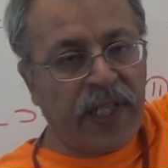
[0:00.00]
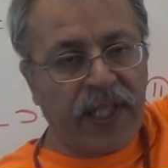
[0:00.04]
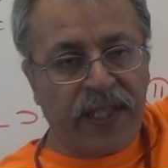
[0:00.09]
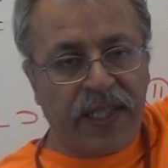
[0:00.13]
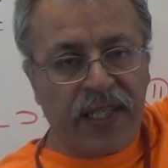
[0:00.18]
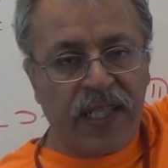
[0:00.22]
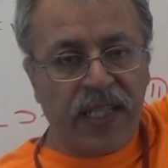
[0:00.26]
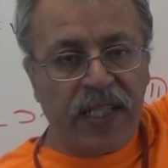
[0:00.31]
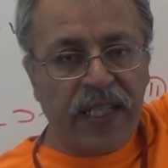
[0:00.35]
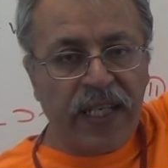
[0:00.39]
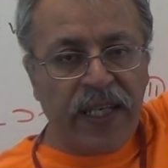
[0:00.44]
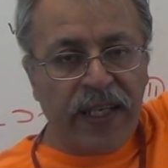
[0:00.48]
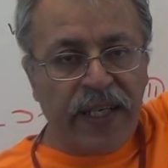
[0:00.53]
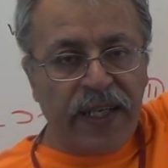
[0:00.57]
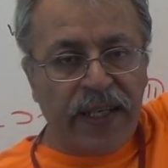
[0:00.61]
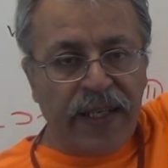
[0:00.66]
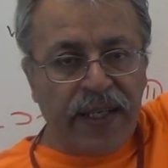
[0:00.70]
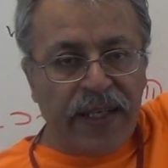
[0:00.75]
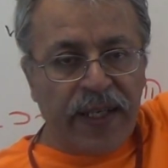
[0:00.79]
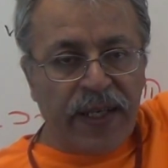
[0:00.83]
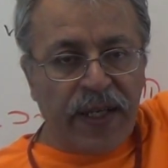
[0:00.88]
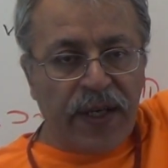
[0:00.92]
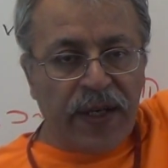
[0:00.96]
it is
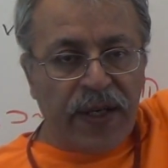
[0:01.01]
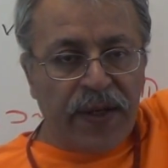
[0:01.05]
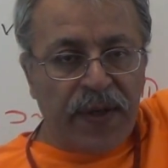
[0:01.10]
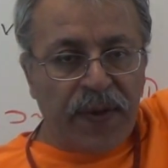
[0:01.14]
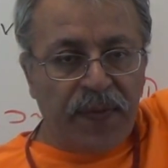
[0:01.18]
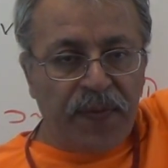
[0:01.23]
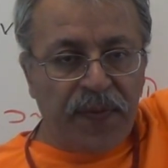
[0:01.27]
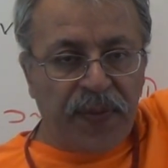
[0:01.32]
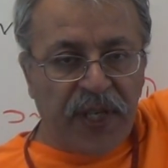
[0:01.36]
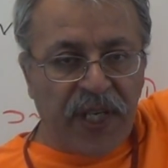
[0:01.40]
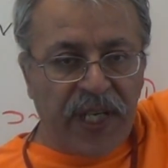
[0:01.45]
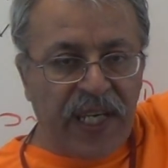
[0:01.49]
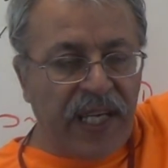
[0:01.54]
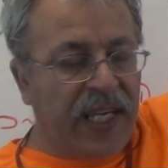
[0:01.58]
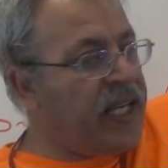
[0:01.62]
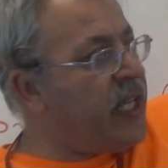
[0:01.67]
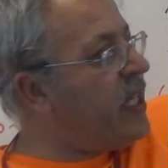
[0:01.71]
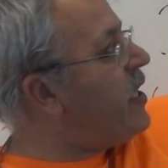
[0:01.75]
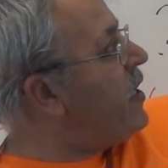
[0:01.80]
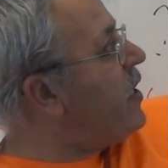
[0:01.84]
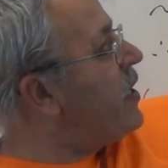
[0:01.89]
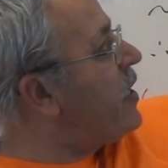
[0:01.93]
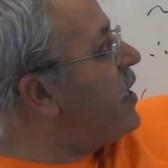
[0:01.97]

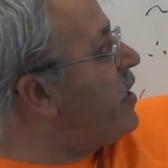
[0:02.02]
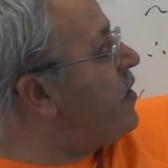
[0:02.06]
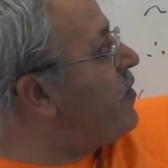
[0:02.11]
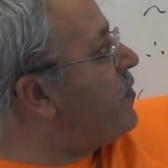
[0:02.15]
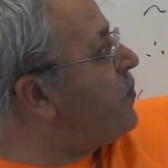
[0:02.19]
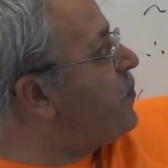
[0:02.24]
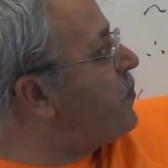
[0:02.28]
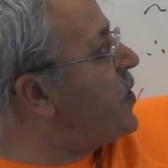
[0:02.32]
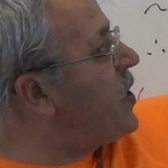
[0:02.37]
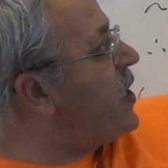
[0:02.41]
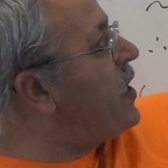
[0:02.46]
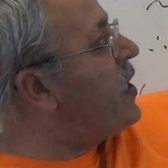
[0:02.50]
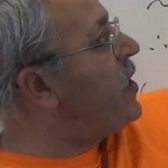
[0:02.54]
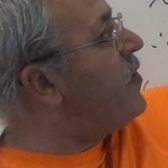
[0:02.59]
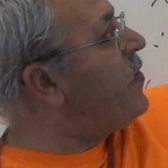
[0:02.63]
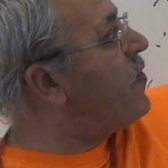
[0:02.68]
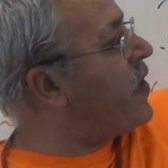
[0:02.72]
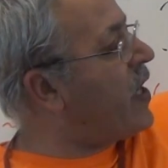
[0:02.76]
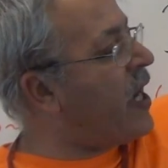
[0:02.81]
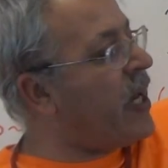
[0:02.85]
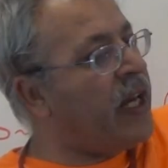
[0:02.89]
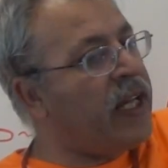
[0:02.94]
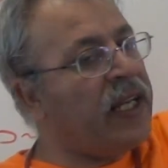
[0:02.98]
P, if P
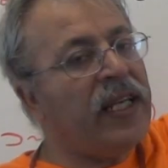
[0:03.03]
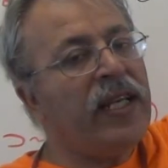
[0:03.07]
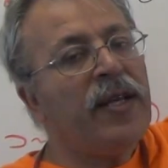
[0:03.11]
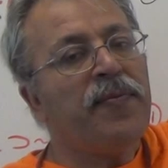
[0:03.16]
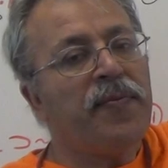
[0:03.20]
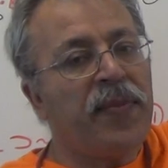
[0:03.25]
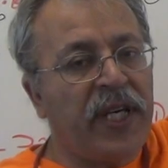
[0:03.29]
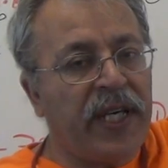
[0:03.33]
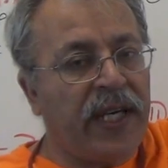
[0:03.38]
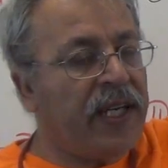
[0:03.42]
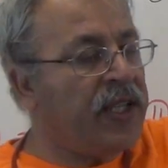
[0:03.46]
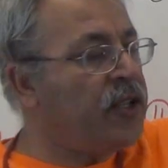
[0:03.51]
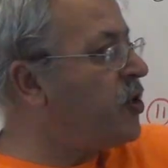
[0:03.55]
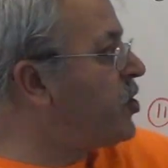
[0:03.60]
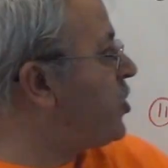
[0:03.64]
then P and